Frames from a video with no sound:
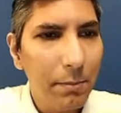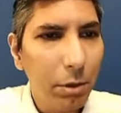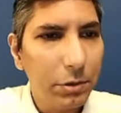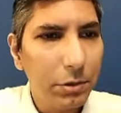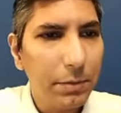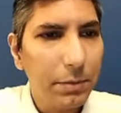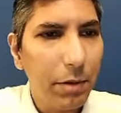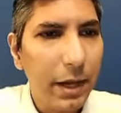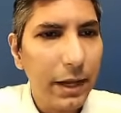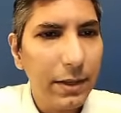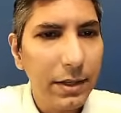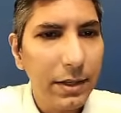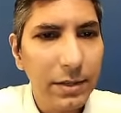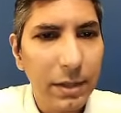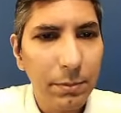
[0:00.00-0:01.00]

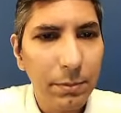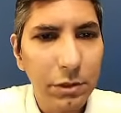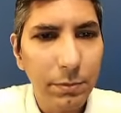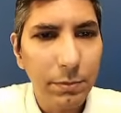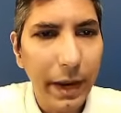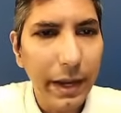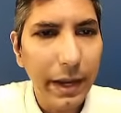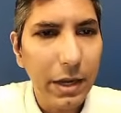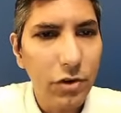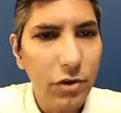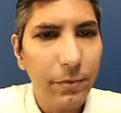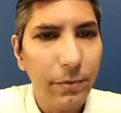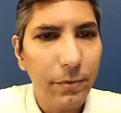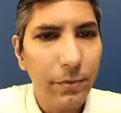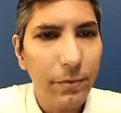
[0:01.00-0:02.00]
multiply these numbers by
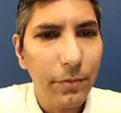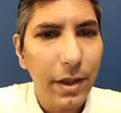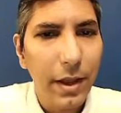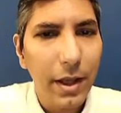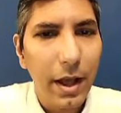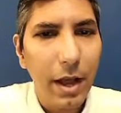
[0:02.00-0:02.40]
each other,